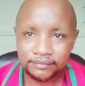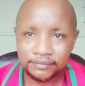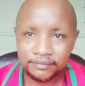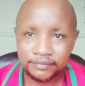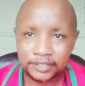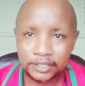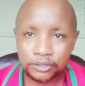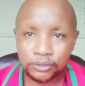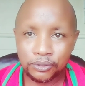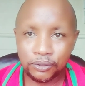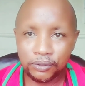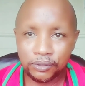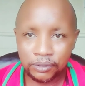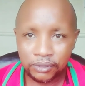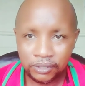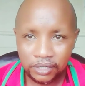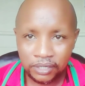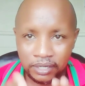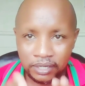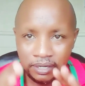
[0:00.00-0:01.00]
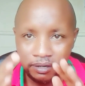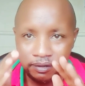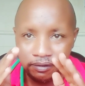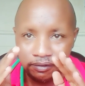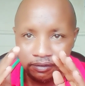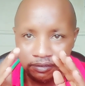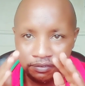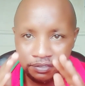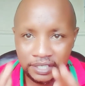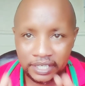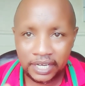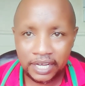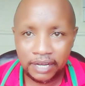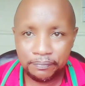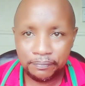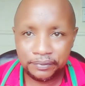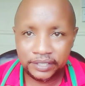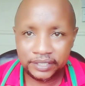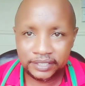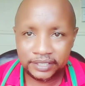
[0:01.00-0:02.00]
So feel
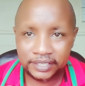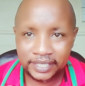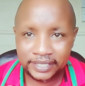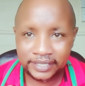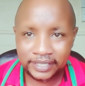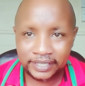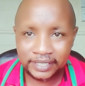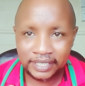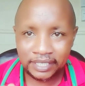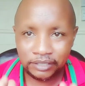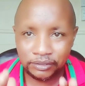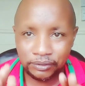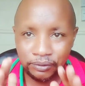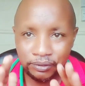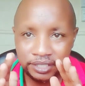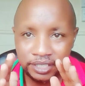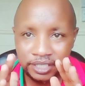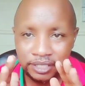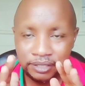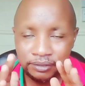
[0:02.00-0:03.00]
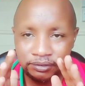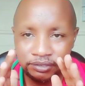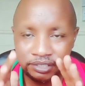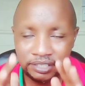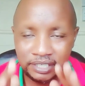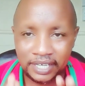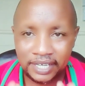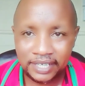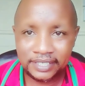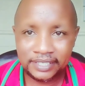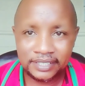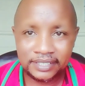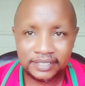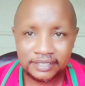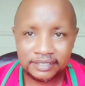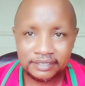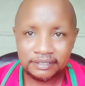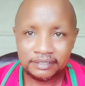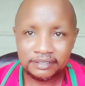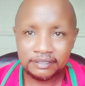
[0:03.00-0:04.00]
appreciated and continue sharing,
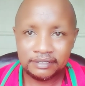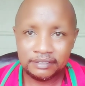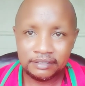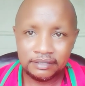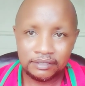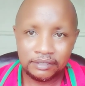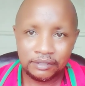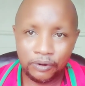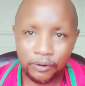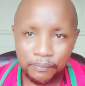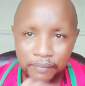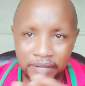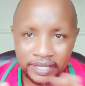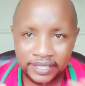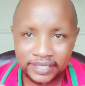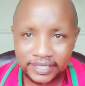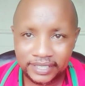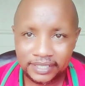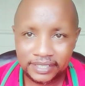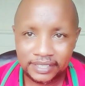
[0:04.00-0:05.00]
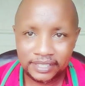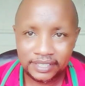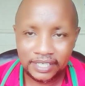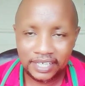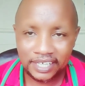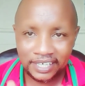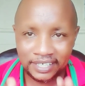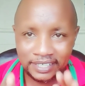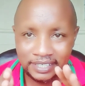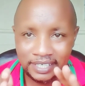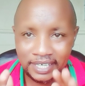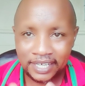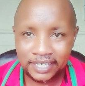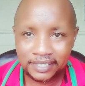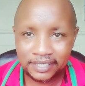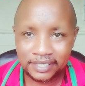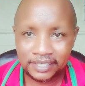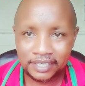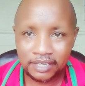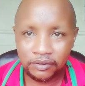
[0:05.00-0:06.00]
commenting, and
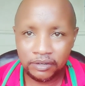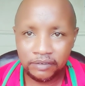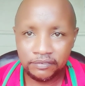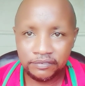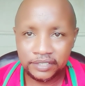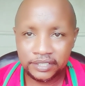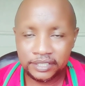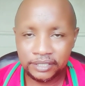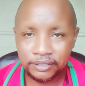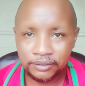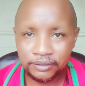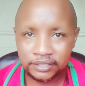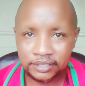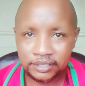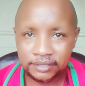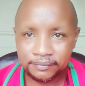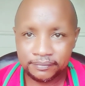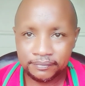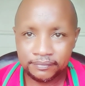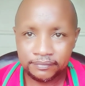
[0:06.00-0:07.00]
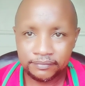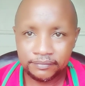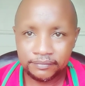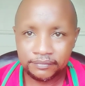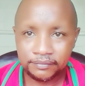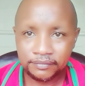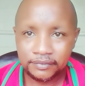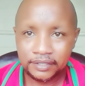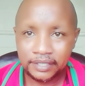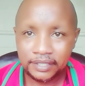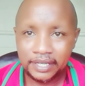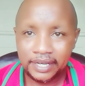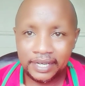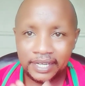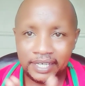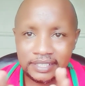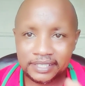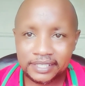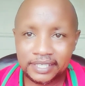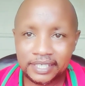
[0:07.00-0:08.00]
liking our videos.
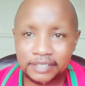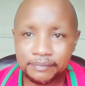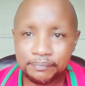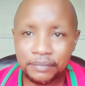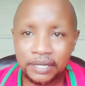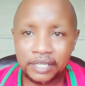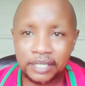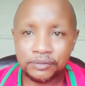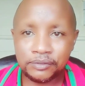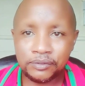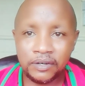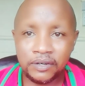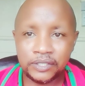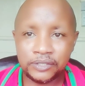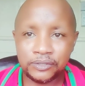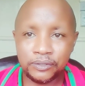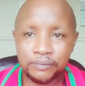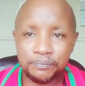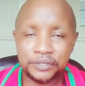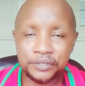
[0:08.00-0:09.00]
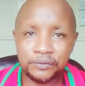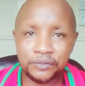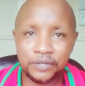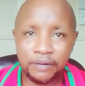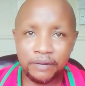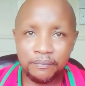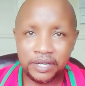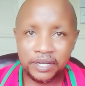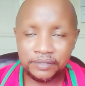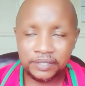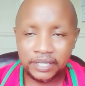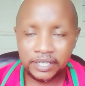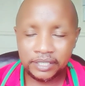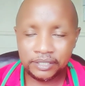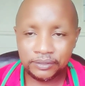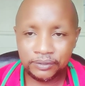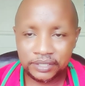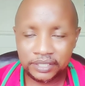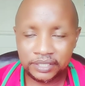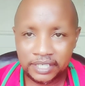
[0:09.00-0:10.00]
Let's get back to our topic, whereby we are
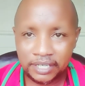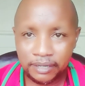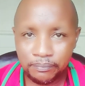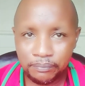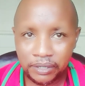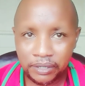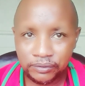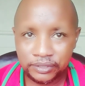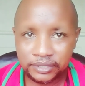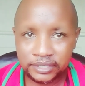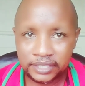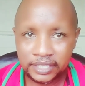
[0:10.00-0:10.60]
talking about